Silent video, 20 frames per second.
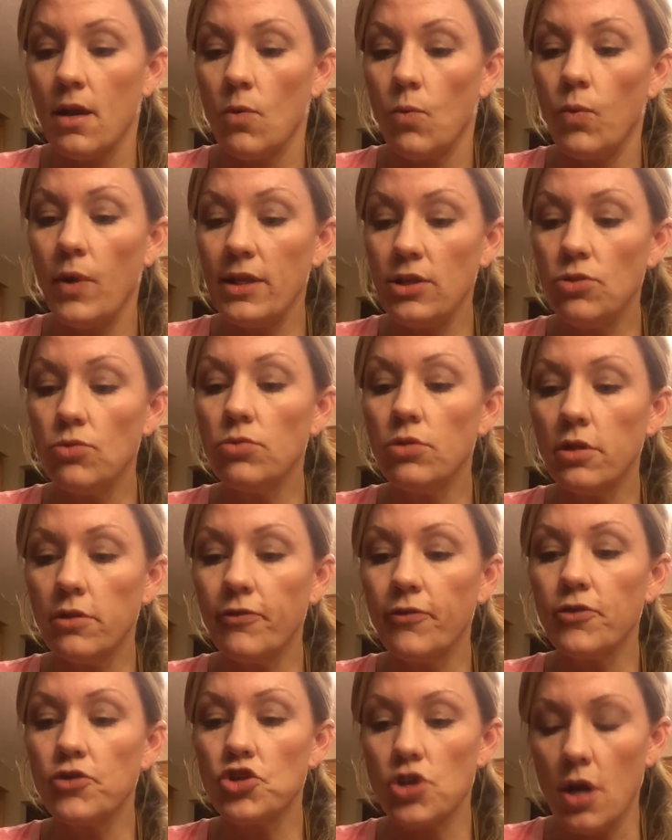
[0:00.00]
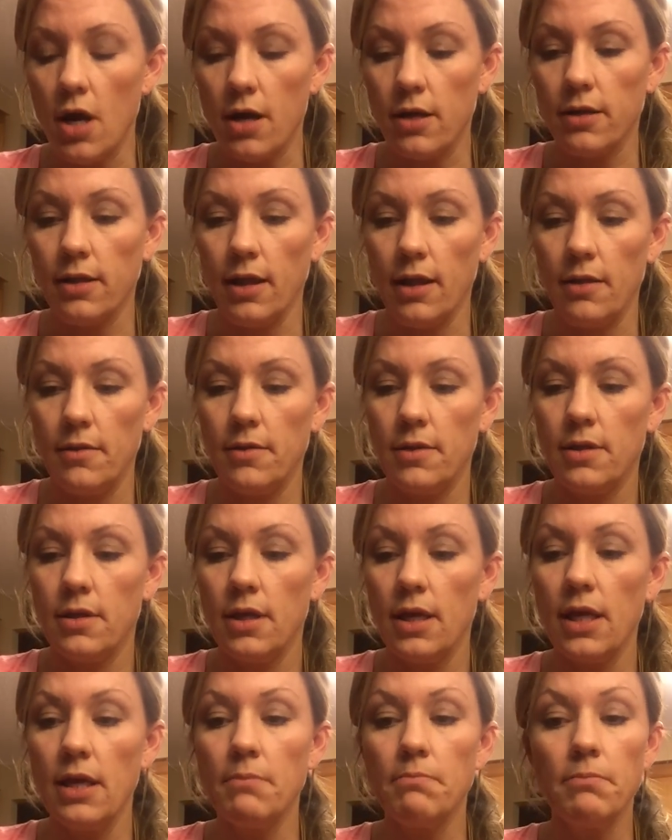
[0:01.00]
when you look for chocolate,
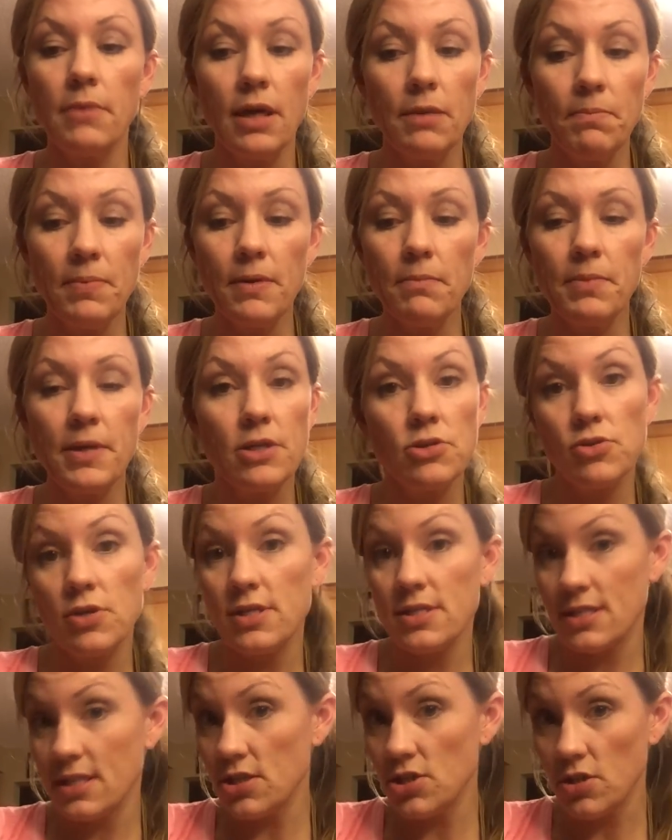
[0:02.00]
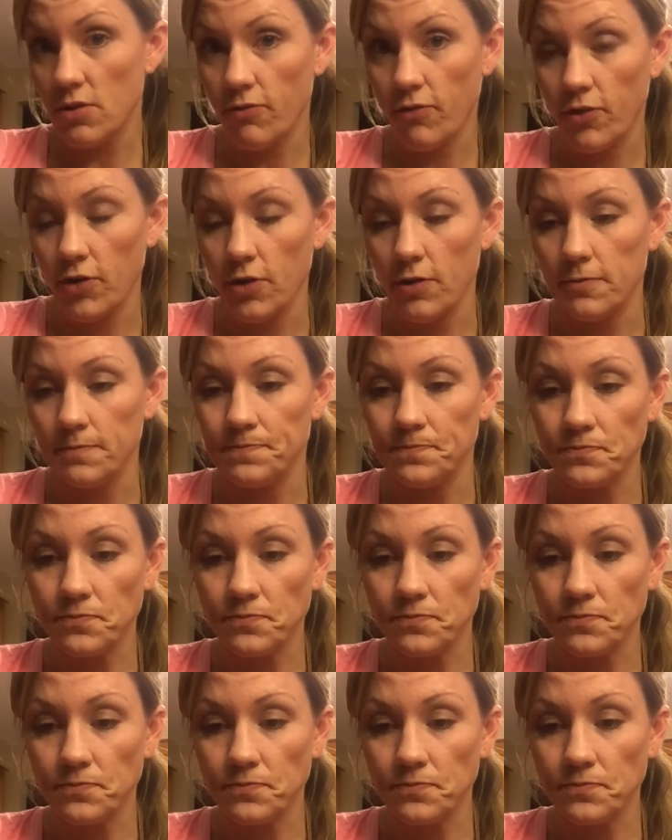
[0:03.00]
it might be a big transition for you,